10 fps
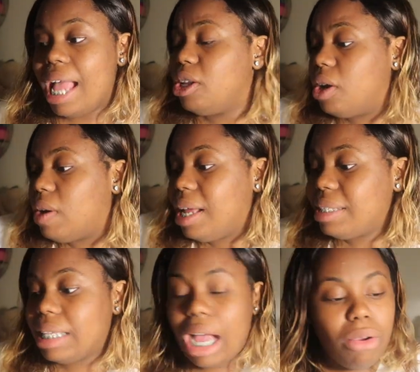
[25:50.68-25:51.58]
you know
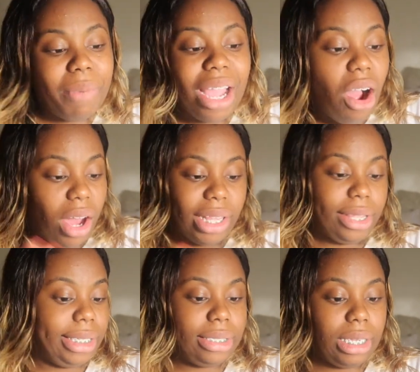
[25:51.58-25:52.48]
honestly i would buy all
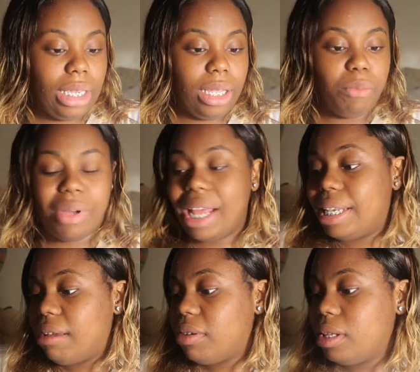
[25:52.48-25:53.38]
of this again but i
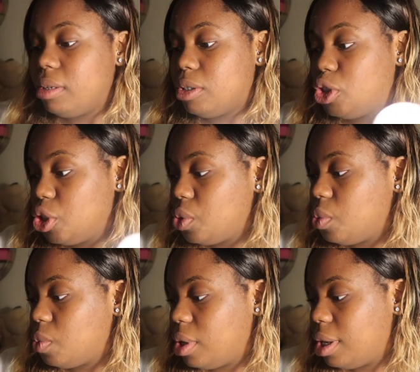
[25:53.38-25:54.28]
definitely
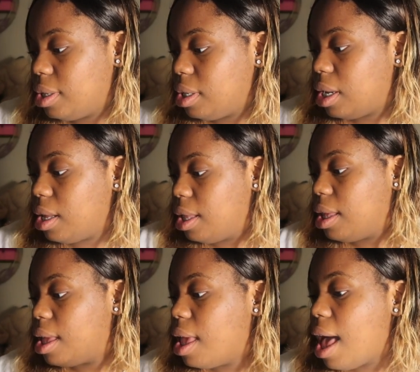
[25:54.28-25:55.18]
do
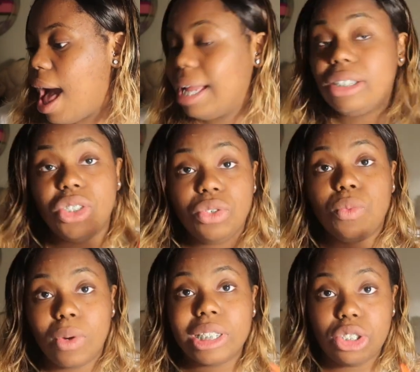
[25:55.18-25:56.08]
I do
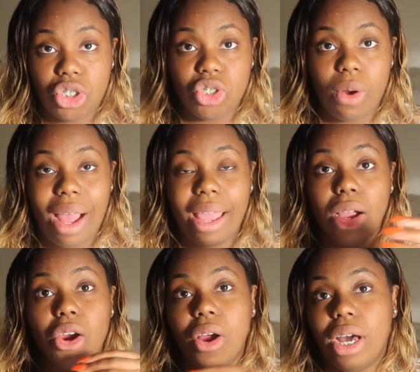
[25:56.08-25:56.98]
want to try
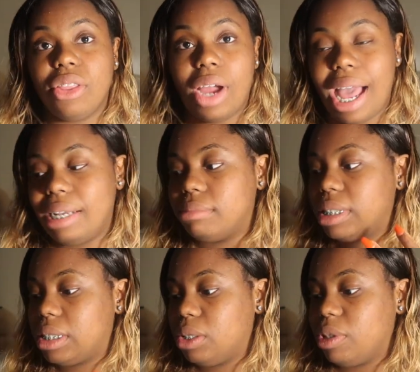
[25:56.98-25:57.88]
her other items
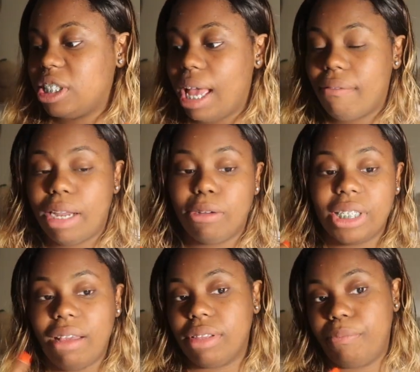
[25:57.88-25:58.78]
to see what she have. I know
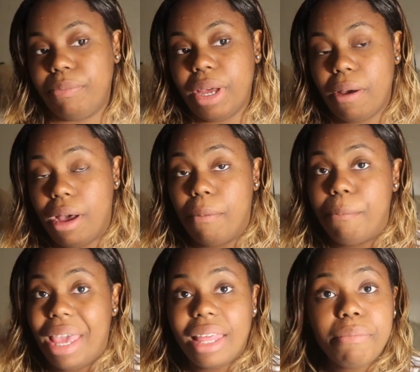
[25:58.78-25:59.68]
she have a,
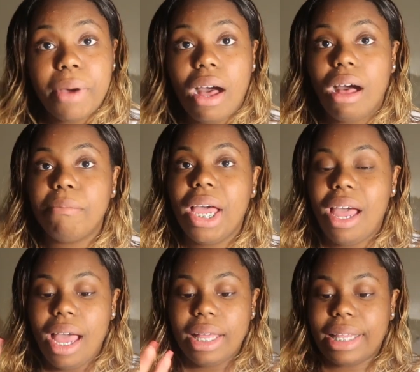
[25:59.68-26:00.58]
a bath bomb.
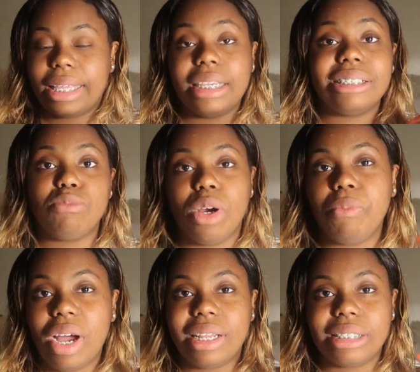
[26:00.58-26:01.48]
Like there's more
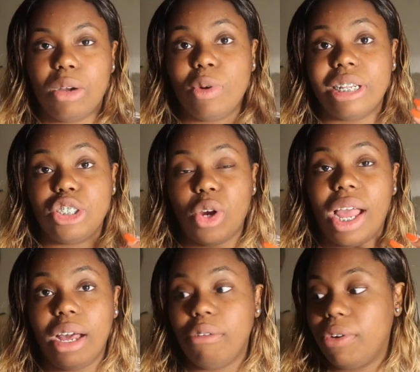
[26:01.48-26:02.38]
products I want to
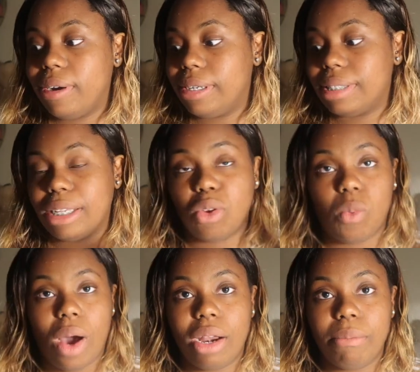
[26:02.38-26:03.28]
try of hers, like the
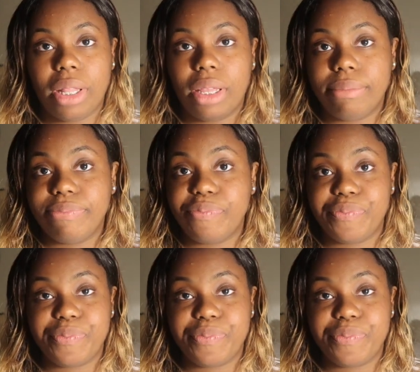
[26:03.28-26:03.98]
watermelon